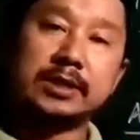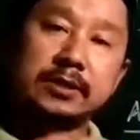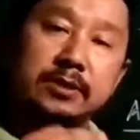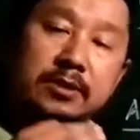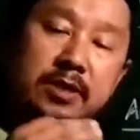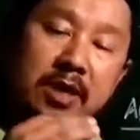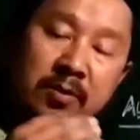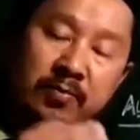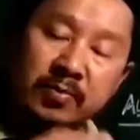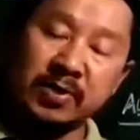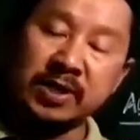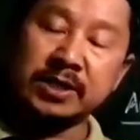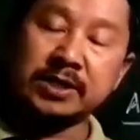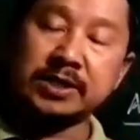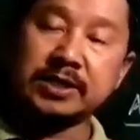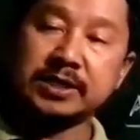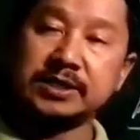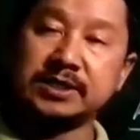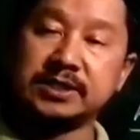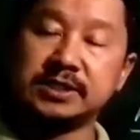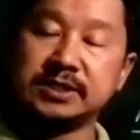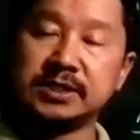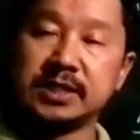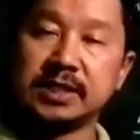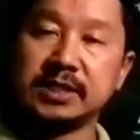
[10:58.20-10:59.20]
common
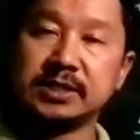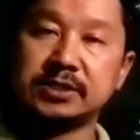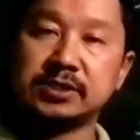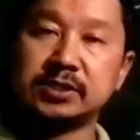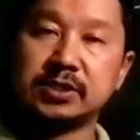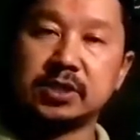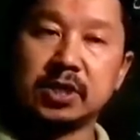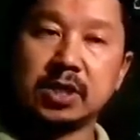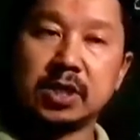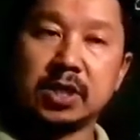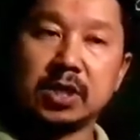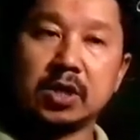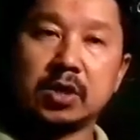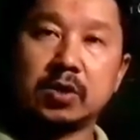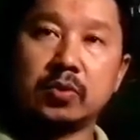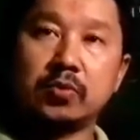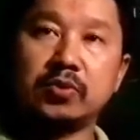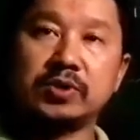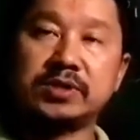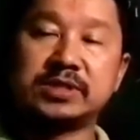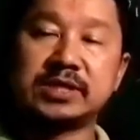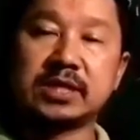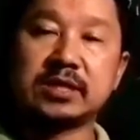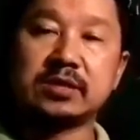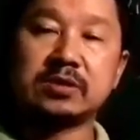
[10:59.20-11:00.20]
diseases
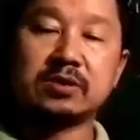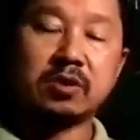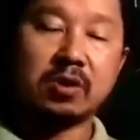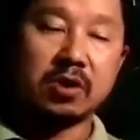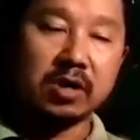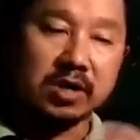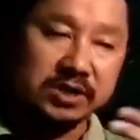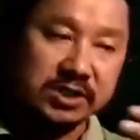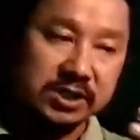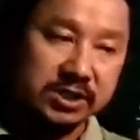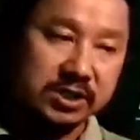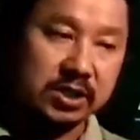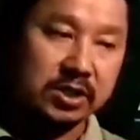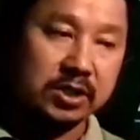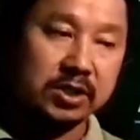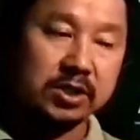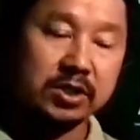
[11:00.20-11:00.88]
which are caused